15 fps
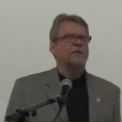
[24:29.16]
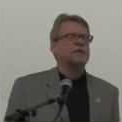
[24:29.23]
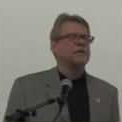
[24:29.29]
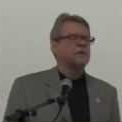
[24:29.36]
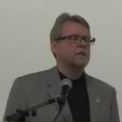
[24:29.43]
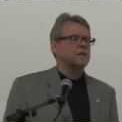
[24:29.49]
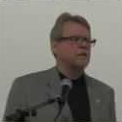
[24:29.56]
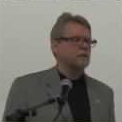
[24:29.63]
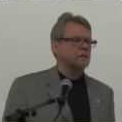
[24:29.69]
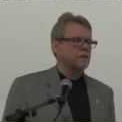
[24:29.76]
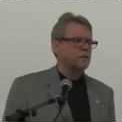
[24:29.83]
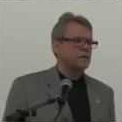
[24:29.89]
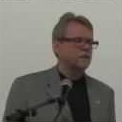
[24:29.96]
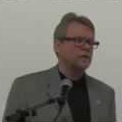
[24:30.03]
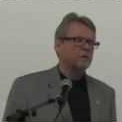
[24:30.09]
his name is
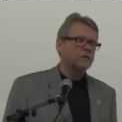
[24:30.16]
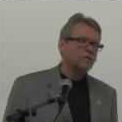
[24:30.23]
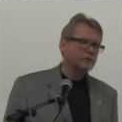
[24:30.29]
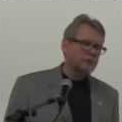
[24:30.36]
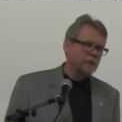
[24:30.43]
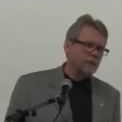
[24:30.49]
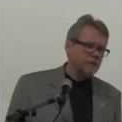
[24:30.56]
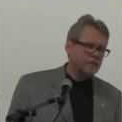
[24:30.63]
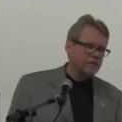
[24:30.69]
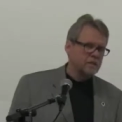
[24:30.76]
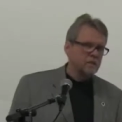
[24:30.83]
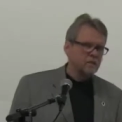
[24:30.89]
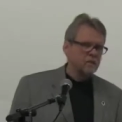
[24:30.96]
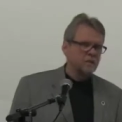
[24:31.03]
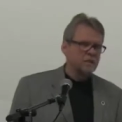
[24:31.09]
Antonio
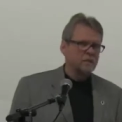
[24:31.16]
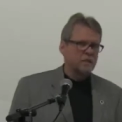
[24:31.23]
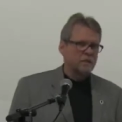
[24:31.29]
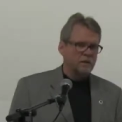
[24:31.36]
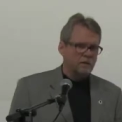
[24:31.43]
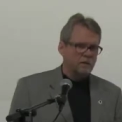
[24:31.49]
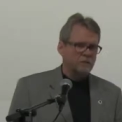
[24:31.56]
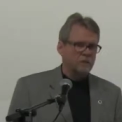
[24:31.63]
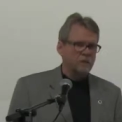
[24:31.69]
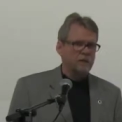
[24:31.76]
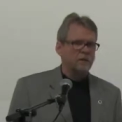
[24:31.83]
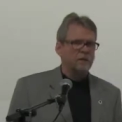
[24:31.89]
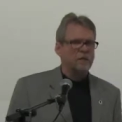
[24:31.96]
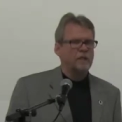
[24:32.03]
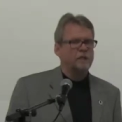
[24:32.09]
Guterres
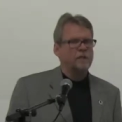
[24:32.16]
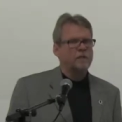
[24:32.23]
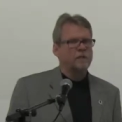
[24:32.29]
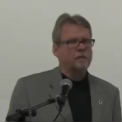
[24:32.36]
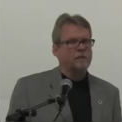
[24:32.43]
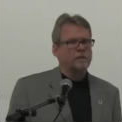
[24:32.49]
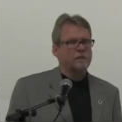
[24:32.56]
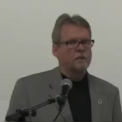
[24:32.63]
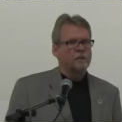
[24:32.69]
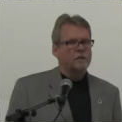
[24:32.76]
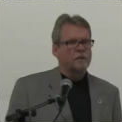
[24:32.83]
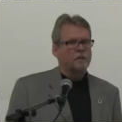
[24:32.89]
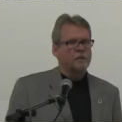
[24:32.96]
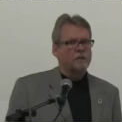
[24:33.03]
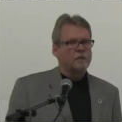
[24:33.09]
nowadays,
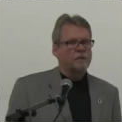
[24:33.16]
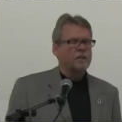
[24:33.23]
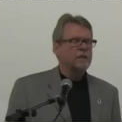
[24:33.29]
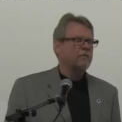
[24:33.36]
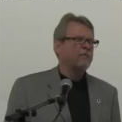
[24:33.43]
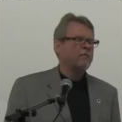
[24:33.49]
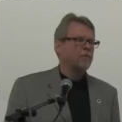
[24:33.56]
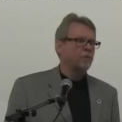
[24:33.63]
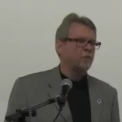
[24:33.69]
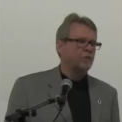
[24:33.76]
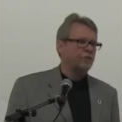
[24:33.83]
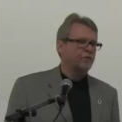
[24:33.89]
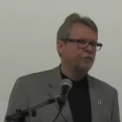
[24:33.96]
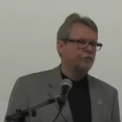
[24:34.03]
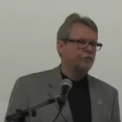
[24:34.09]
he
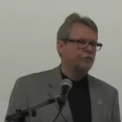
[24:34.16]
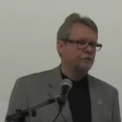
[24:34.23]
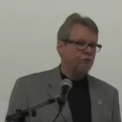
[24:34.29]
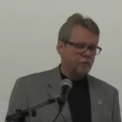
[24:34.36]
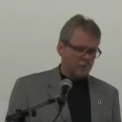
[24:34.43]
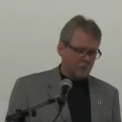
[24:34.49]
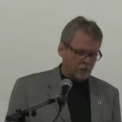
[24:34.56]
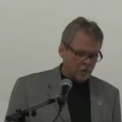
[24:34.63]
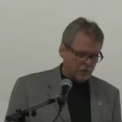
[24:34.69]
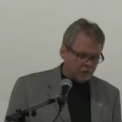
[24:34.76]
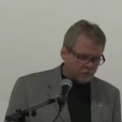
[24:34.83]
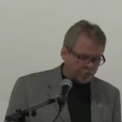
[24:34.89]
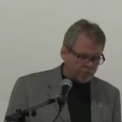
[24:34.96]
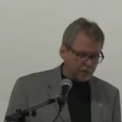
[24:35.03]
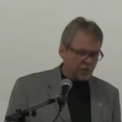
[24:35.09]
reports on
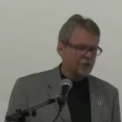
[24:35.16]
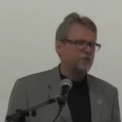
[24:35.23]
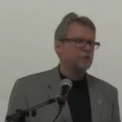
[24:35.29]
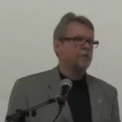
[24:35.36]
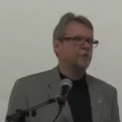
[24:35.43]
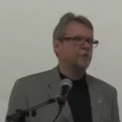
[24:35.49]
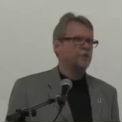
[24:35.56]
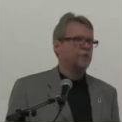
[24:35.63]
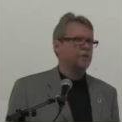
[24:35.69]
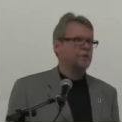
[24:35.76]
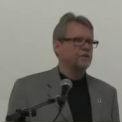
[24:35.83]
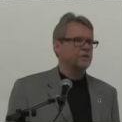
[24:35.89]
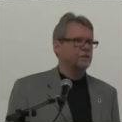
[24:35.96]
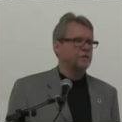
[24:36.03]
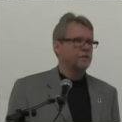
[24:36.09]
protection under
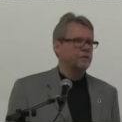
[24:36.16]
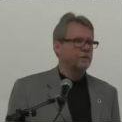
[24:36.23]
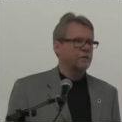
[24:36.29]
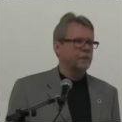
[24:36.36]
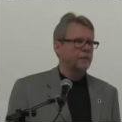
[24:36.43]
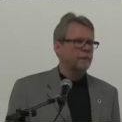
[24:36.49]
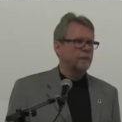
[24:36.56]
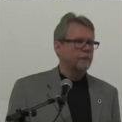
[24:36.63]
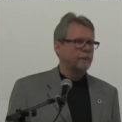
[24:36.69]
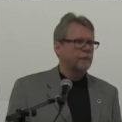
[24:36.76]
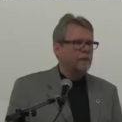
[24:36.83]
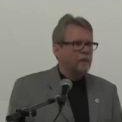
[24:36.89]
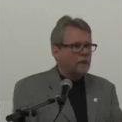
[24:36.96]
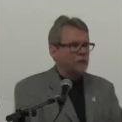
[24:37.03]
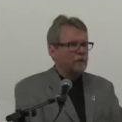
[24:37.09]
pressure.
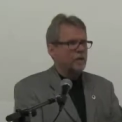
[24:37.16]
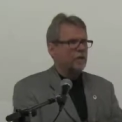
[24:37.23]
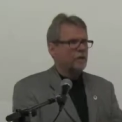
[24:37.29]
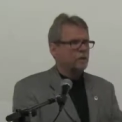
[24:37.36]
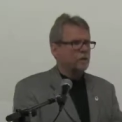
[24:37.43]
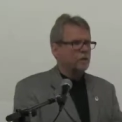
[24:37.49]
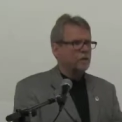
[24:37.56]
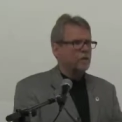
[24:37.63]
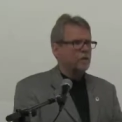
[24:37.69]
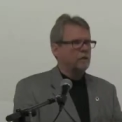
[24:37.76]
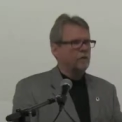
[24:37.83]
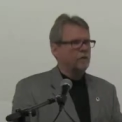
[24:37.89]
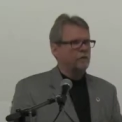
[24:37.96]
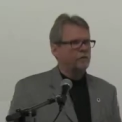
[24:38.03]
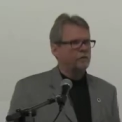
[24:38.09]
When he looks at the world at
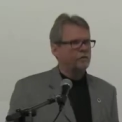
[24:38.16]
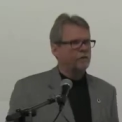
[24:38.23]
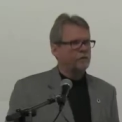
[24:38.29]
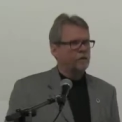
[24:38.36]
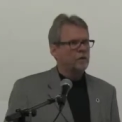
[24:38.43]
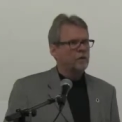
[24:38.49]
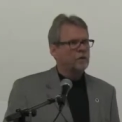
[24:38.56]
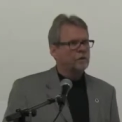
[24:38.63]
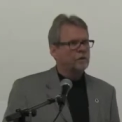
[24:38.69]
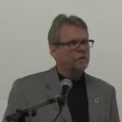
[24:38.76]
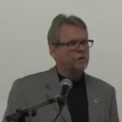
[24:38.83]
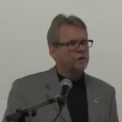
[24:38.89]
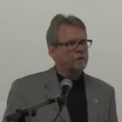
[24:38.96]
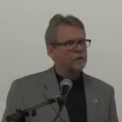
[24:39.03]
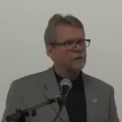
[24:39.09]
large, he
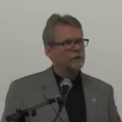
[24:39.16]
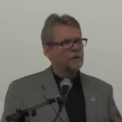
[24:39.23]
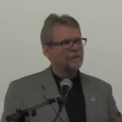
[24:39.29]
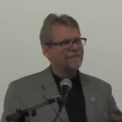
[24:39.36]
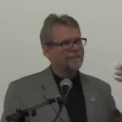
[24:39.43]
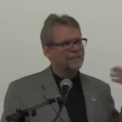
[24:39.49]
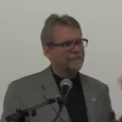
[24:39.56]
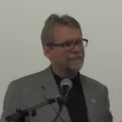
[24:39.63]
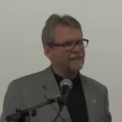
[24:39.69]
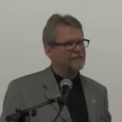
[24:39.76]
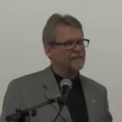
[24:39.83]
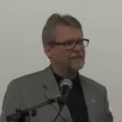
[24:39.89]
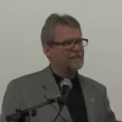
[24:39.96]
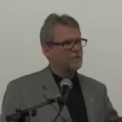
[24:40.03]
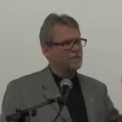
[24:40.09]
finds that the
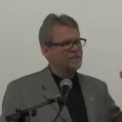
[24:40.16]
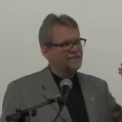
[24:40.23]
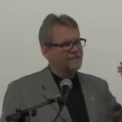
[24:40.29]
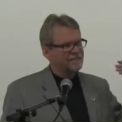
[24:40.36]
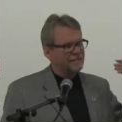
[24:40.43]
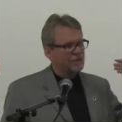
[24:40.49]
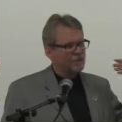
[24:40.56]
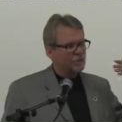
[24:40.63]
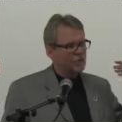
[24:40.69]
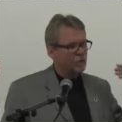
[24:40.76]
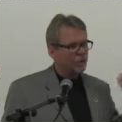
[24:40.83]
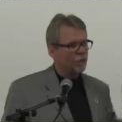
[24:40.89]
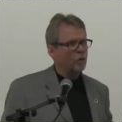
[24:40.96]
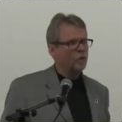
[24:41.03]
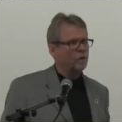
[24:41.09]
tendencies we see in
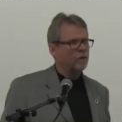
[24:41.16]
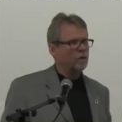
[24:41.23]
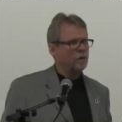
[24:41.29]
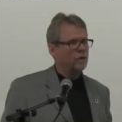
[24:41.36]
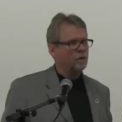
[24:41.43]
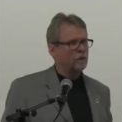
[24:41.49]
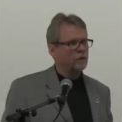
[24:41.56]
Norway,